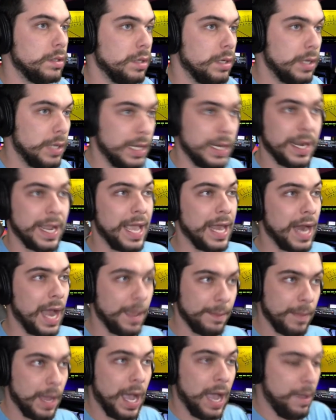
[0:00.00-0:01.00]
And again,
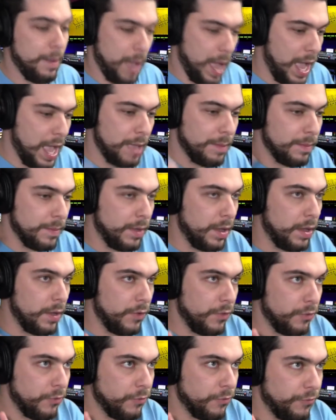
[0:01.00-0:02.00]
I am
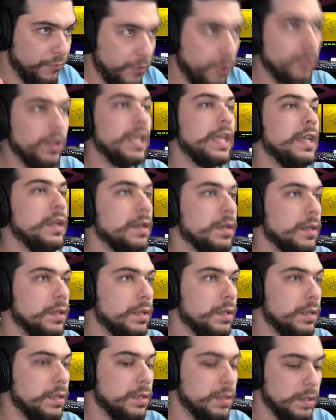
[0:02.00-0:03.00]
fully
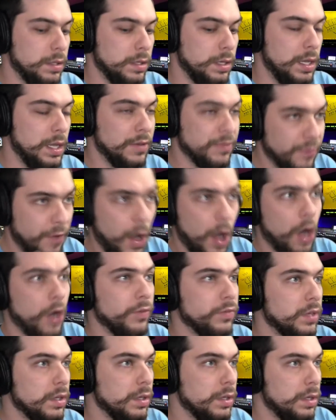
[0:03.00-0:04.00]

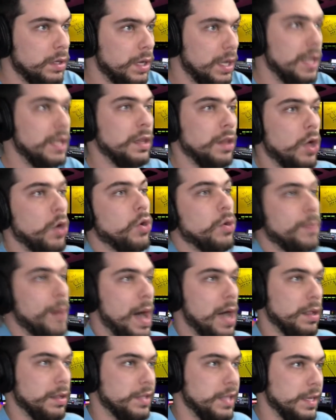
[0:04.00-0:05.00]
involved in local
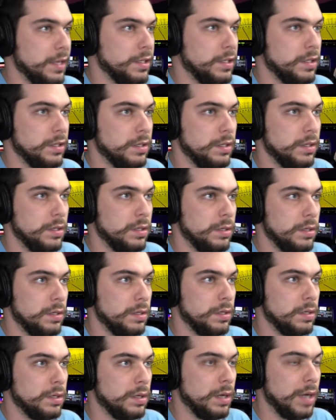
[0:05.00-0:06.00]
politics.
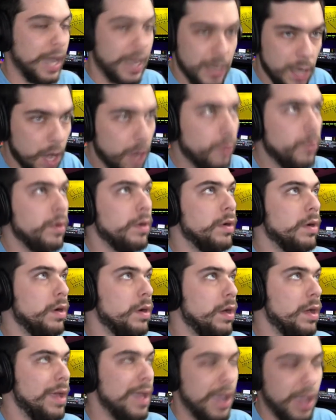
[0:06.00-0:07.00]
I know
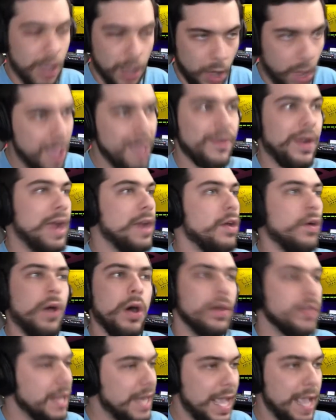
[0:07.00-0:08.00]

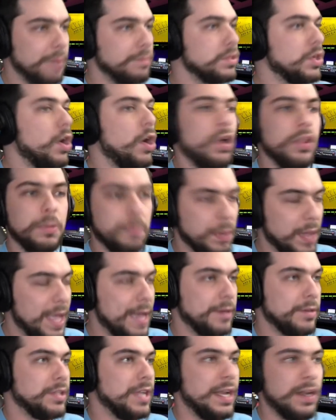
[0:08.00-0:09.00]
all the names, all the
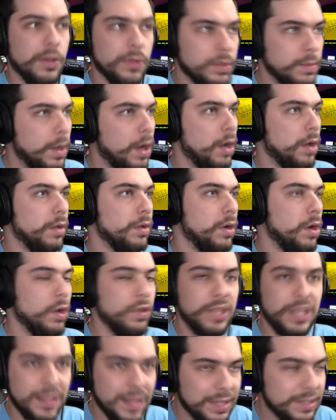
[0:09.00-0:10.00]
players. I know them
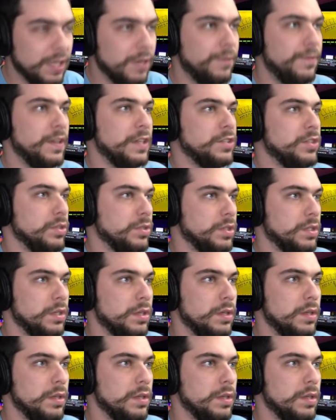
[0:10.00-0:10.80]
all the elected officials.